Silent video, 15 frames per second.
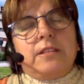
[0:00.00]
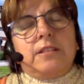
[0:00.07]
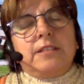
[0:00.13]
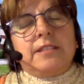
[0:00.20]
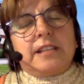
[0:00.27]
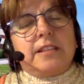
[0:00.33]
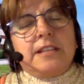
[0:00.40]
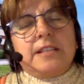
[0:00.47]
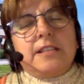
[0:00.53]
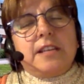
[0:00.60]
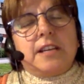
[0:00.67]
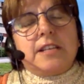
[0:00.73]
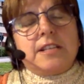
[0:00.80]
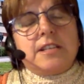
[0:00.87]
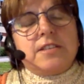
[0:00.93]

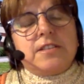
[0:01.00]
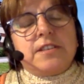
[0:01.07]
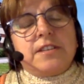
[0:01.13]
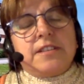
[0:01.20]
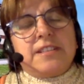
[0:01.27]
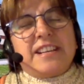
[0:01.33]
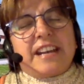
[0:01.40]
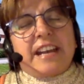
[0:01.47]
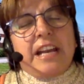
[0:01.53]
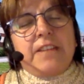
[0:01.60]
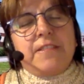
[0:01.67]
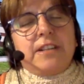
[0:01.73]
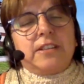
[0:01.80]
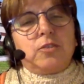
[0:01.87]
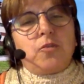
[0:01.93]
statistics is
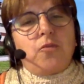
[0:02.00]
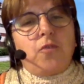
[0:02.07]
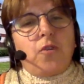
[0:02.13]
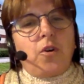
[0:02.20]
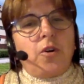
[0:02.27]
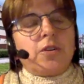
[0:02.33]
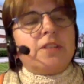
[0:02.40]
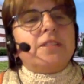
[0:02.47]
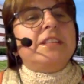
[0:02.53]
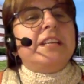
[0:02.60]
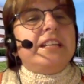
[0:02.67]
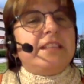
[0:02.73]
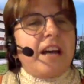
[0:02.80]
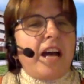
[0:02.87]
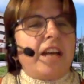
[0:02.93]
relevant for
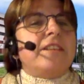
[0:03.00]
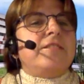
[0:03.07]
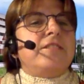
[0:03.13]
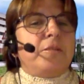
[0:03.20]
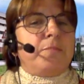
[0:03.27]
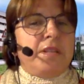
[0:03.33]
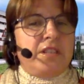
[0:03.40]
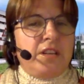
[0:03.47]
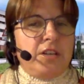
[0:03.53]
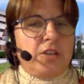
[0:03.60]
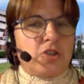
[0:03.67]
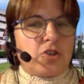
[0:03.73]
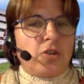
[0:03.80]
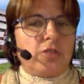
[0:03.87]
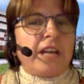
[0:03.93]
data
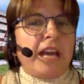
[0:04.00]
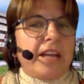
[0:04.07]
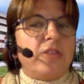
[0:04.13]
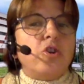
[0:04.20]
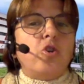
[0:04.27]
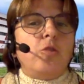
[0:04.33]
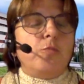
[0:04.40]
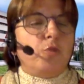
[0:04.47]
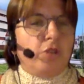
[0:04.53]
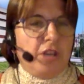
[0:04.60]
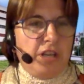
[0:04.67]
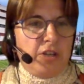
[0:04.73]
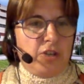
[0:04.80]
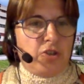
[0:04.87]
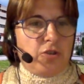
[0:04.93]
interpretation and
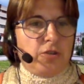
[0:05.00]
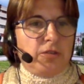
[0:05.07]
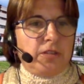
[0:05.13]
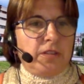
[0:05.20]
communication,